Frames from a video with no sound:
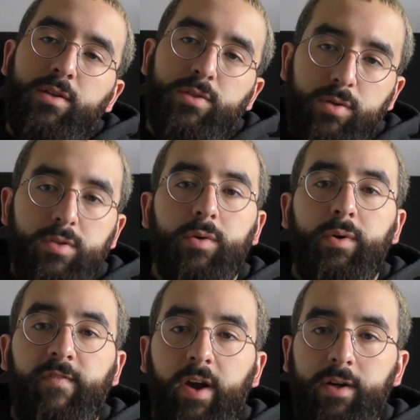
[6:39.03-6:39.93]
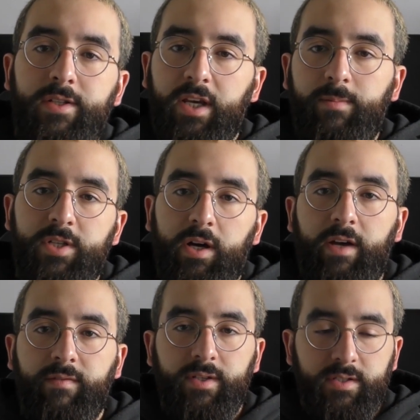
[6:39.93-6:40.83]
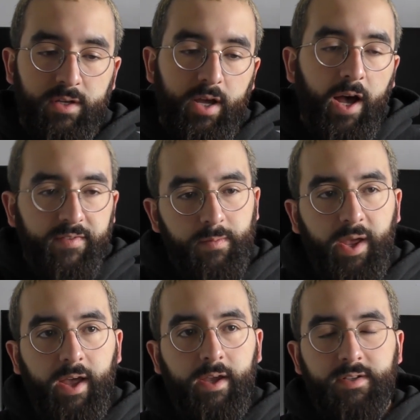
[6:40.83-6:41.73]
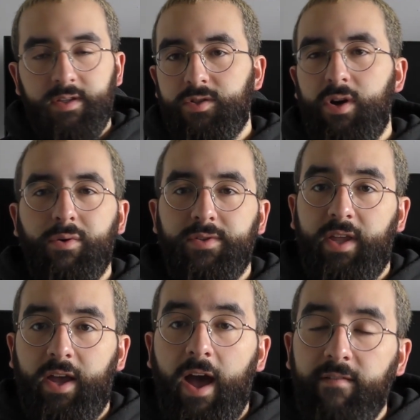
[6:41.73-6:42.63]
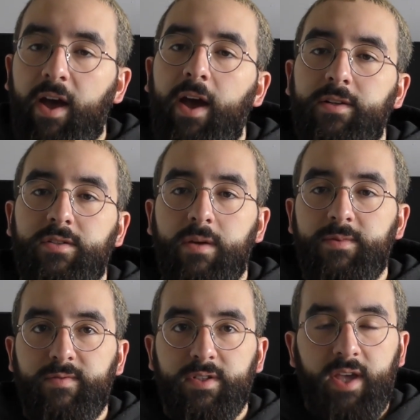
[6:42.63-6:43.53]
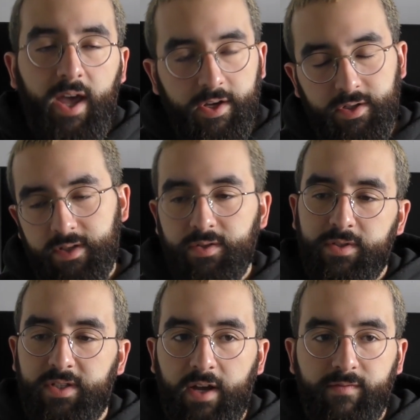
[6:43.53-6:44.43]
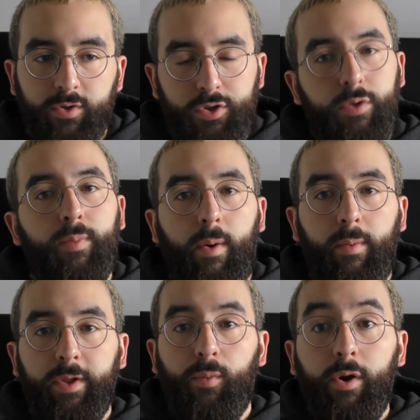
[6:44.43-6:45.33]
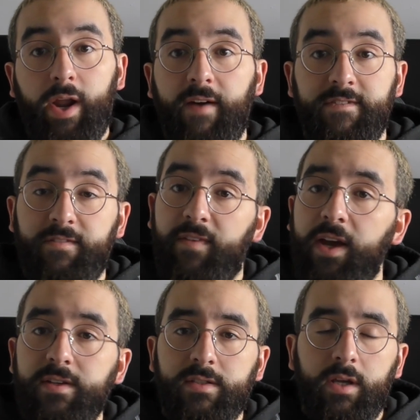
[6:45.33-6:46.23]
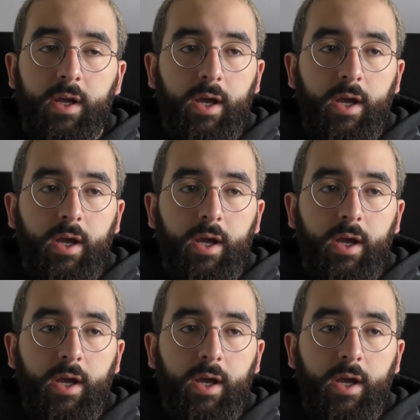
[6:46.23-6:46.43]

to do a very deep dive into Afterpay, into the struggles they have had in terms of just cash and that sort of stuff, which you probably won't have to face,